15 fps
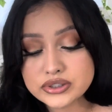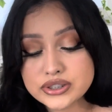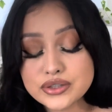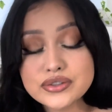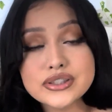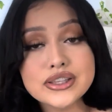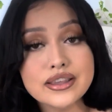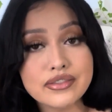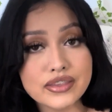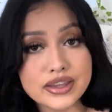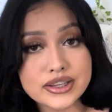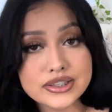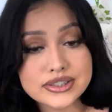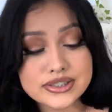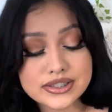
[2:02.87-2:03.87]
using
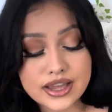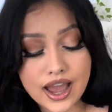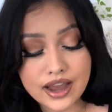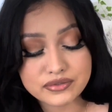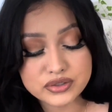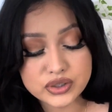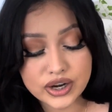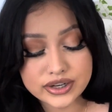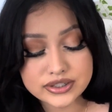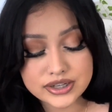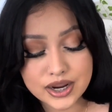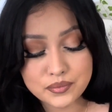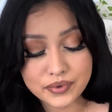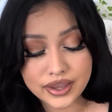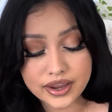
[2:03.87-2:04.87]
this after I
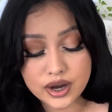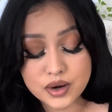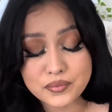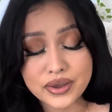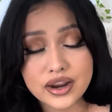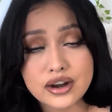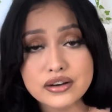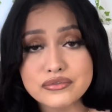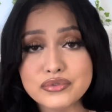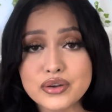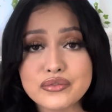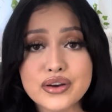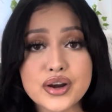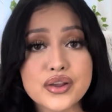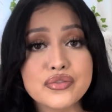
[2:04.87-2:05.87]
dyed my hair felt
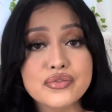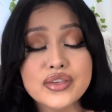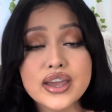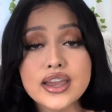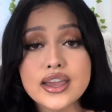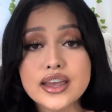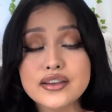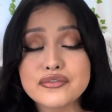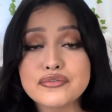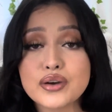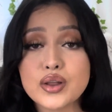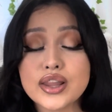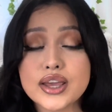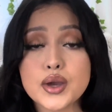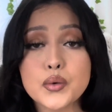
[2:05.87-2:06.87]
very thick. It felt
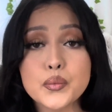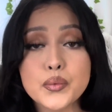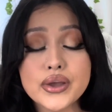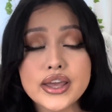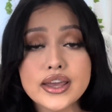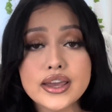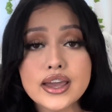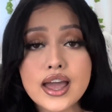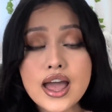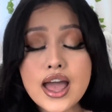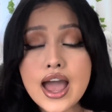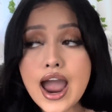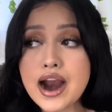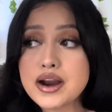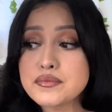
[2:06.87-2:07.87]
like a wig.
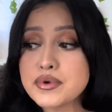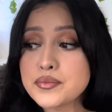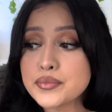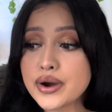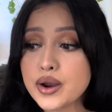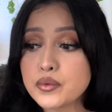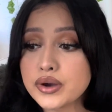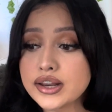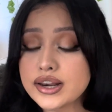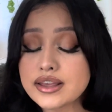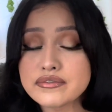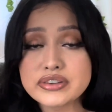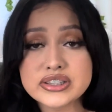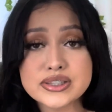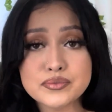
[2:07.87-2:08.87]
I remember I went and
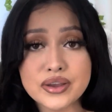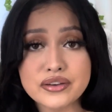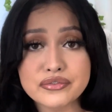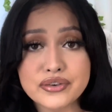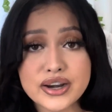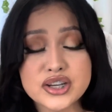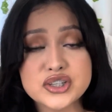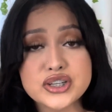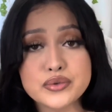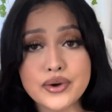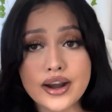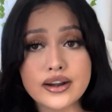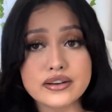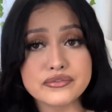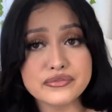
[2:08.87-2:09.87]
visited my friend and she ran
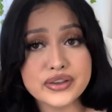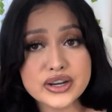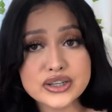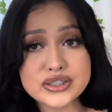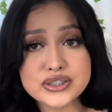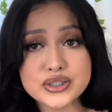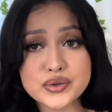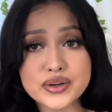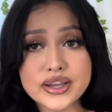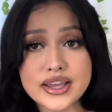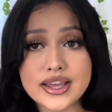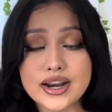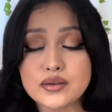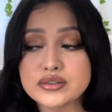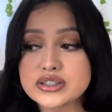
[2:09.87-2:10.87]
her fingers through it
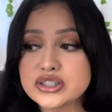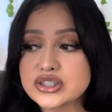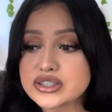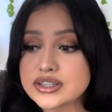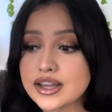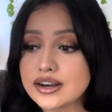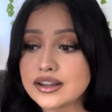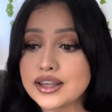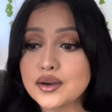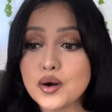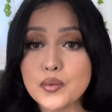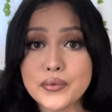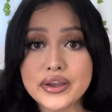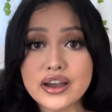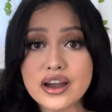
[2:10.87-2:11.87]
and I was just kind of like, oh
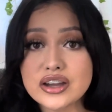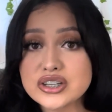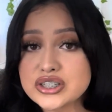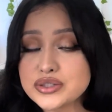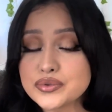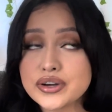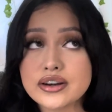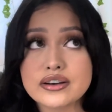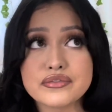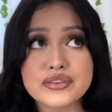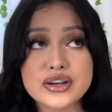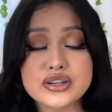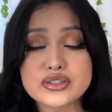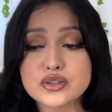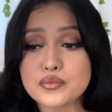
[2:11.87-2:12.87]
my God, she's running her
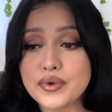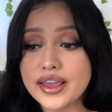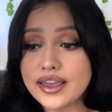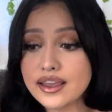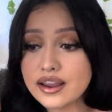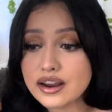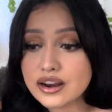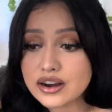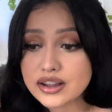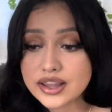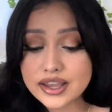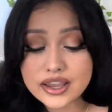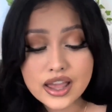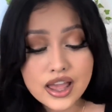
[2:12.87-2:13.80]
fingers through my hair. Like,